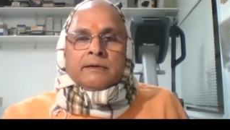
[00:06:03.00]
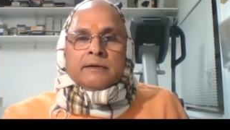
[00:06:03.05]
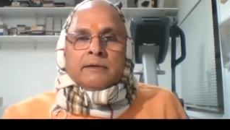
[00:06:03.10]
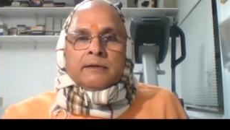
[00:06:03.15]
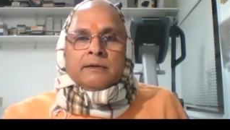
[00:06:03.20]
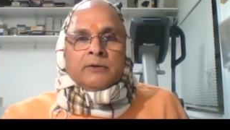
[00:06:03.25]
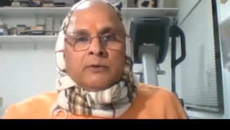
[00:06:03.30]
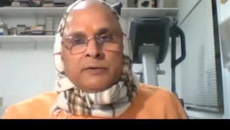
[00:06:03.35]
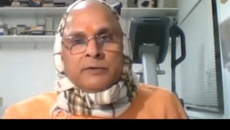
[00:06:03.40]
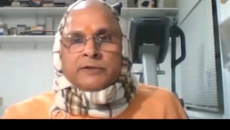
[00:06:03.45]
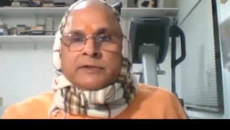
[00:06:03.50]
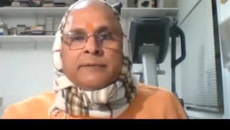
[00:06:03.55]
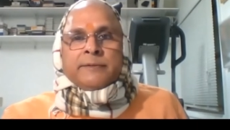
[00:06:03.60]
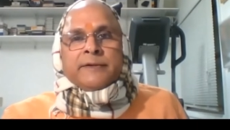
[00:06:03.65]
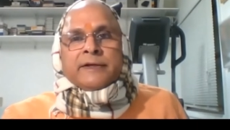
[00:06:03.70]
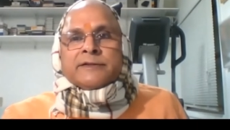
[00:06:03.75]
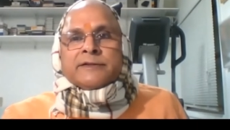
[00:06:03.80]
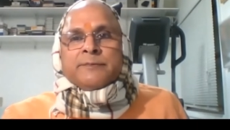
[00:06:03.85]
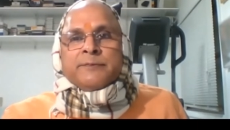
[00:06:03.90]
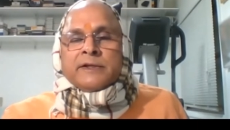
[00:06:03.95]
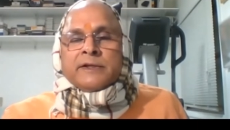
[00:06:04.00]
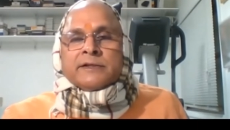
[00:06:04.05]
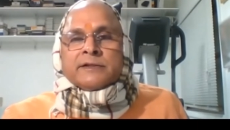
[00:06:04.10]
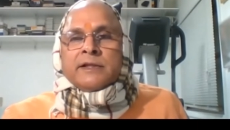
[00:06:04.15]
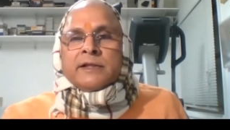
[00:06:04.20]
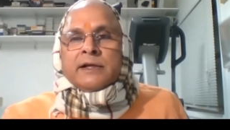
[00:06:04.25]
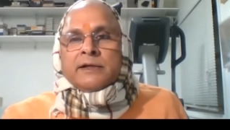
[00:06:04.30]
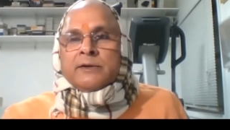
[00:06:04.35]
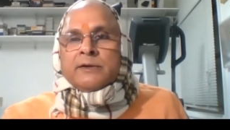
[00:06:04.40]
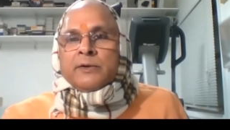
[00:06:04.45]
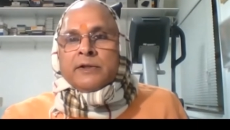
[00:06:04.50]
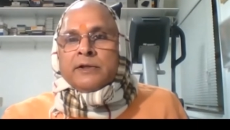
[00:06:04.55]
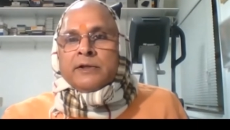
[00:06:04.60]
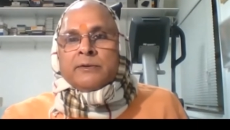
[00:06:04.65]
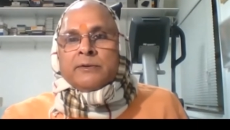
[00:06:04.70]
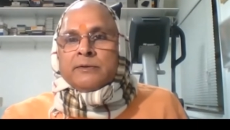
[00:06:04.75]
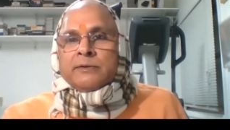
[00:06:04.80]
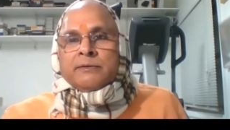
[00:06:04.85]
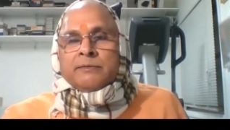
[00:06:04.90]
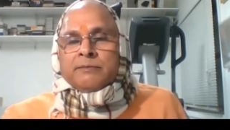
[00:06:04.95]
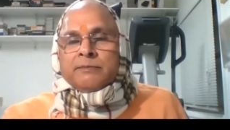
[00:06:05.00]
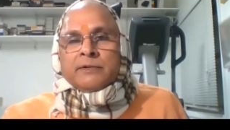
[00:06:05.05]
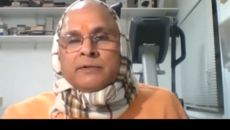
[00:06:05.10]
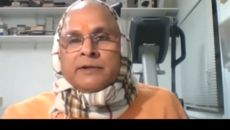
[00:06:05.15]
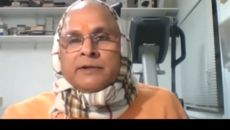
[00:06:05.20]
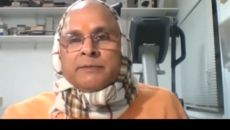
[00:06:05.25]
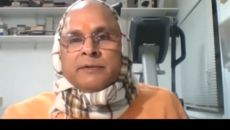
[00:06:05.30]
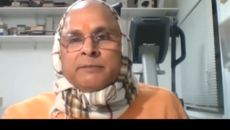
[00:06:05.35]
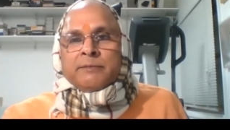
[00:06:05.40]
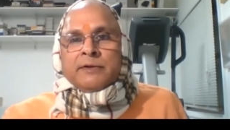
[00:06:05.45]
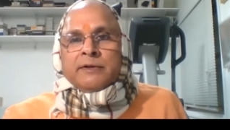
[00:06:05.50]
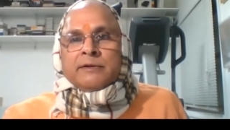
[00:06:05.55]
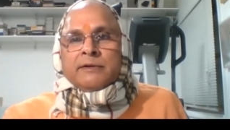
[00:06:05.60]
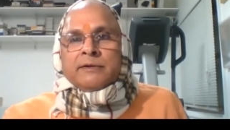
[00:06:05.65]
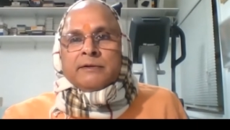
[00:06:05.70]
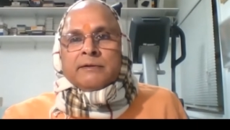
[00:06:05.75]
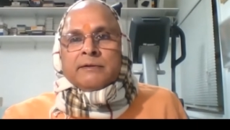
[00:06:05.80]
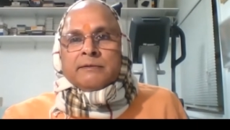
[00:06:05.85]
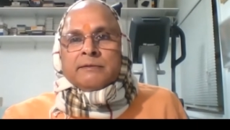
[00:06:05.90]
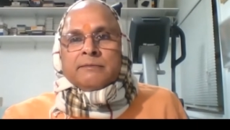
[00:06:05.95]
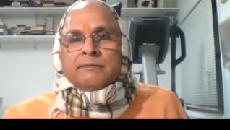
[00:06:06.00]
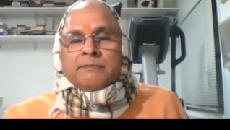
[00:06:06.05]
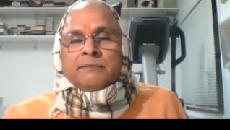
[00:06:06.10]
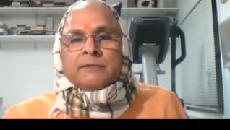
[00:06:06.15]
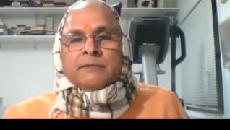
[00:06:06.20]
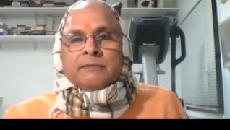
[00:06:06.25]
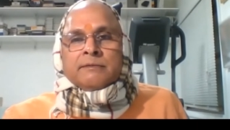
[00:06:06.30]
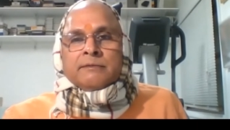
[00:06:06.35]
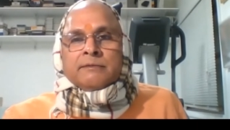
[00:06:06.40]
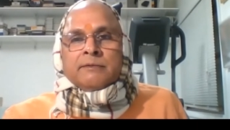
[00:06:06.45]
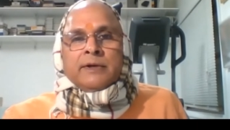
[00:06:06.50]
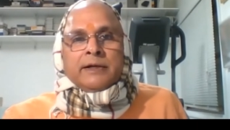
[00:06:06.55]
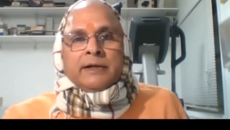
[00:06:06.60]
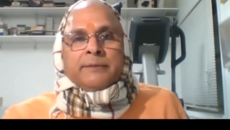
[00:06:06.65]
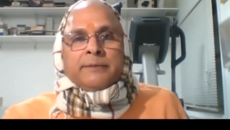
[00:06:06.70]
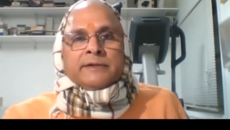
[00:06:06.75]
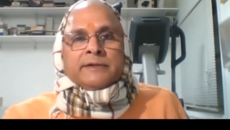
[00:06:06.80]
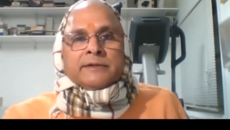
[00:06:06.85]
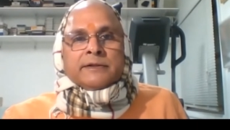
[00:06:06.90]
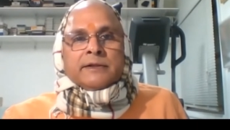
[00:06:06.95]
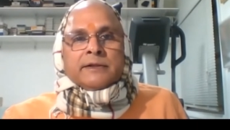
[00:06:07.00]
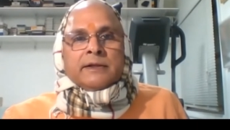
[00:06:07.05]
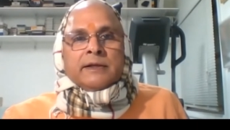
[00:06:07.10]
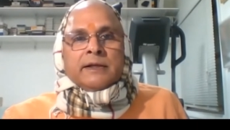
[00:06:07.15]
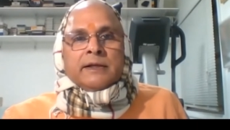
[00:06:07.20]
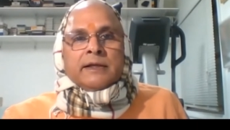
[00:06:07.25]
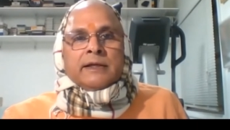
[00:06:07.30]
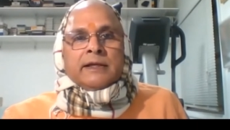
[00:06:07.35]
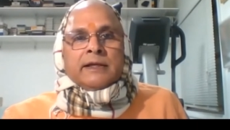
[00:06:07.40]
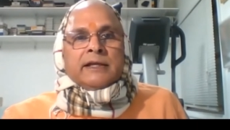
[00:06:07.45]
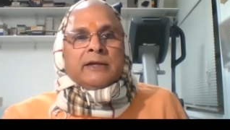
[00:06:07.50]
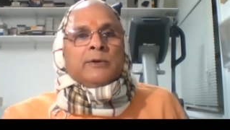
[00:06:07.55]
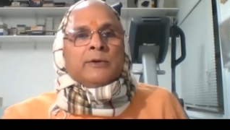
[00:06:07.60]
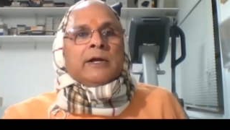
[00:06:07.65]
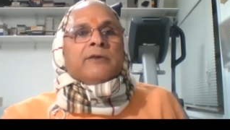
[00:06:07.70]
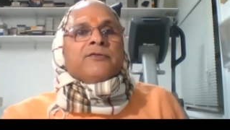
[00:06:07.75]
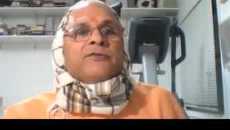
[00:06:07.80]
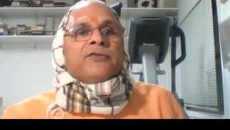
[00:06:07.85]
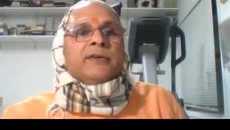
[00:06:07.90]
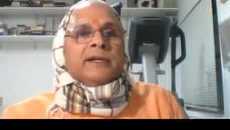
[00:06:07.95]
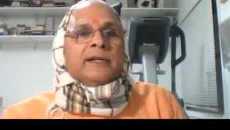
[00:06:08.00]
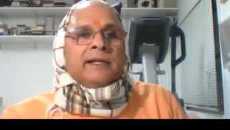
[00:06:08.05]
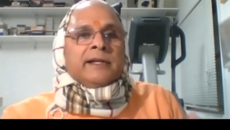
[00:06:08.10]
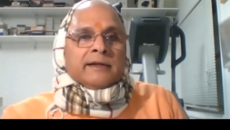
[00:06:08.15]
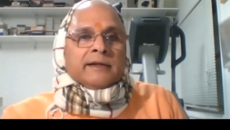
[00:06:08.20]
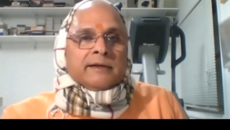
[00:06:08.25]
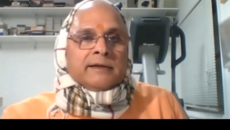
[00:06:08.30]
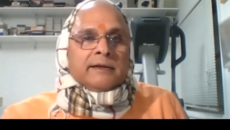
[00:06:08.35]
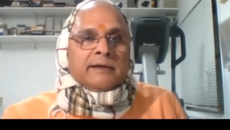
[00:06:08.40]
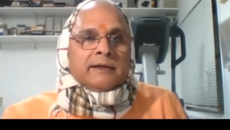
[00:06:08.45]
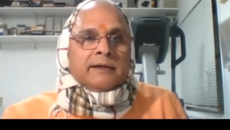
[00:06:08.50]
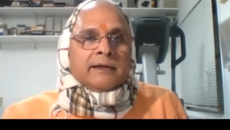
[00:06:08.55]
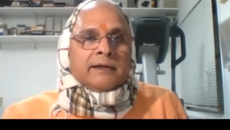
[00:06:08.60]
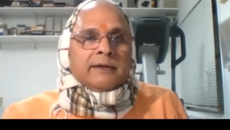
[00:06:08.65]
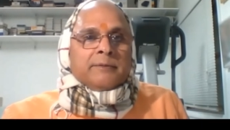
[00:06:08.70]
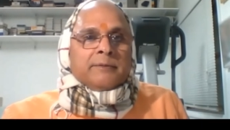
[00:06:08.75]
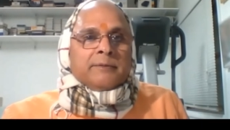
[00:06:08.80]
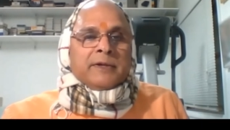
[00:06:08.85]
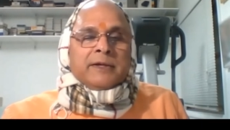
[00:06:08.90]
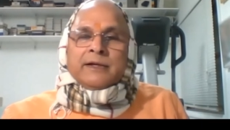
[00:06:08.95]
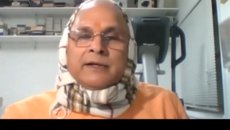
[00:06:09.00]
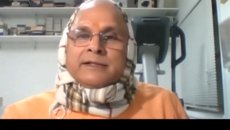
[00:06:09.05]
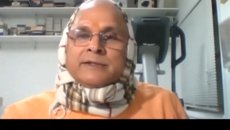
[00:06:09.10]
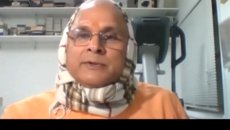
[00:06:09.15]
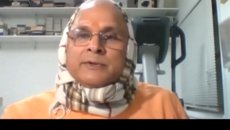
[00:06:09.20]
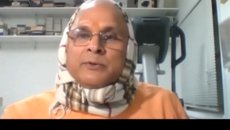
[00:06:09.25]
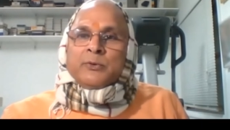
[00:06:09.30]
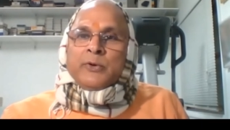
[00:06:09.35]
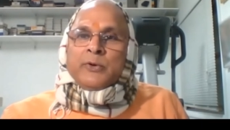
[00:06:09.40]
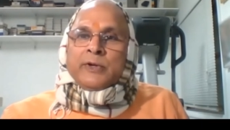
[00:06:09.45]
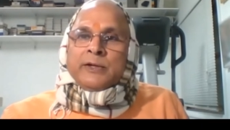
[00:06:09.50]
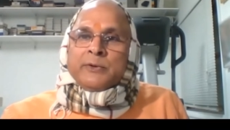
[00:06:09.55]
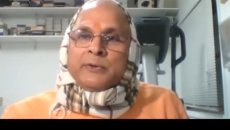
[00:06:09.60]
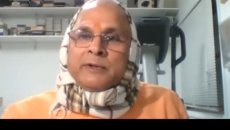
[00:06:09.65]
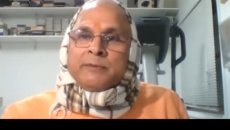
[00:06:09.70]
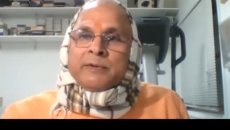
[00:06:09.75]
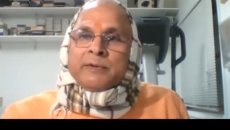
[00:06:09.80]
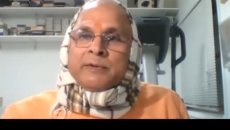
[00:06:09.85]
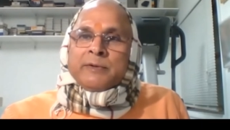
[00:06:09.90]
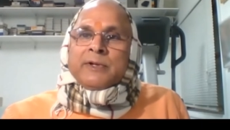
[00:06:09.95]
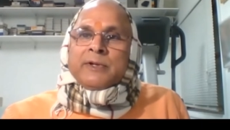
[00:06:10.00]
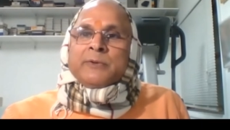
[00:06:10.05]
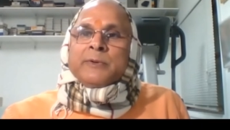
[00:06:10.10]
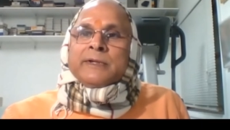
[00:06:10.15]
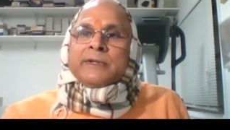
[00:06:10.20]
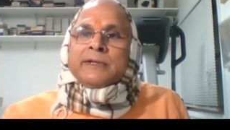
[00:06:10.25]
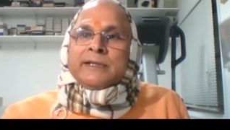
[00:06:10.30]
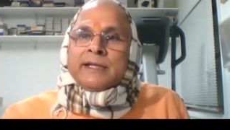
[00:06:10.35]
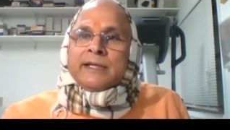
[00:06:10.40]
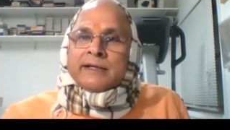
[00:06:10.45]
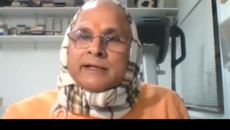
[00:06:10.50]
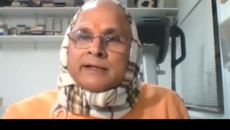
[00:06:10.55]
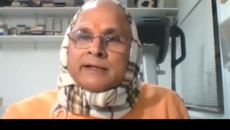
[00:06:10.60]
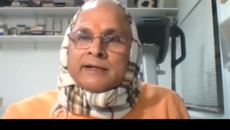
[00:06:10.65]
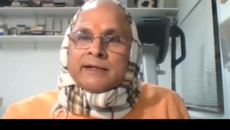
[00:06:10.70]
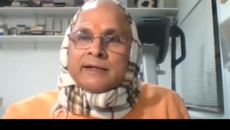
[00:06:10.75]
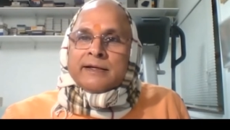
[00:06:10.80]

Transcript: You must have experienced that when you remember uh, what happens, you'll have feeling. Because when you remember, we think.